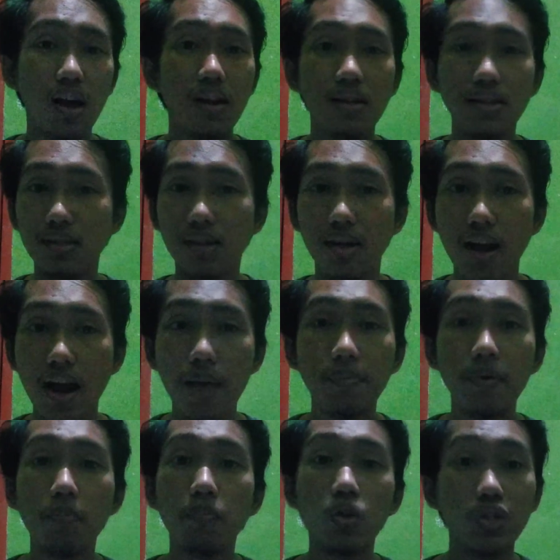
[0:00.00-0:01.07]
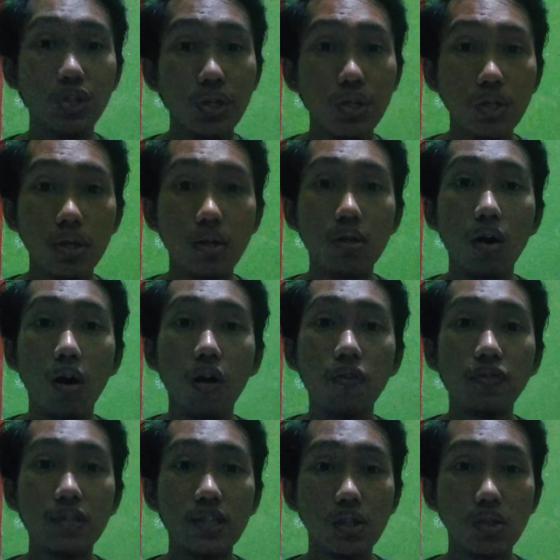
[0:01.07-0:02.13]
describe the position
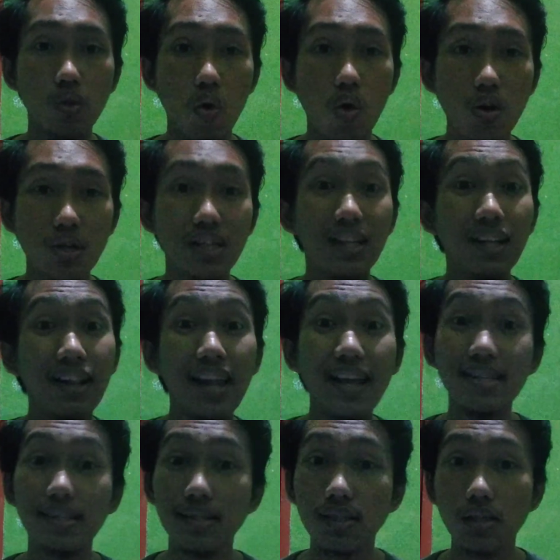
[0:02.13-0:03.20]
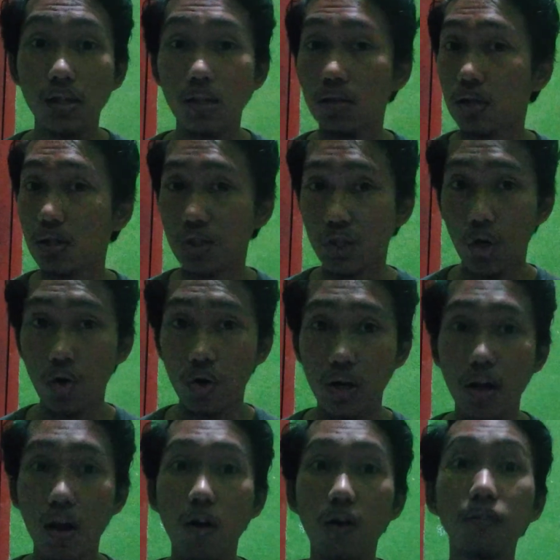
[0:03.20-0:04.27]
of discourse analysis in the
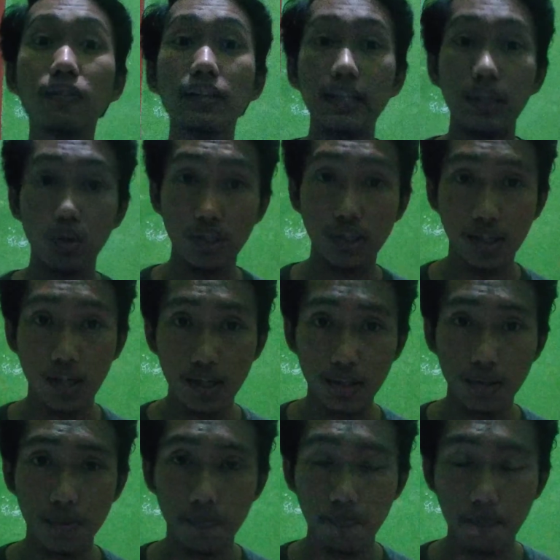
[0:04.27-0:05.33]
theory of linguistics.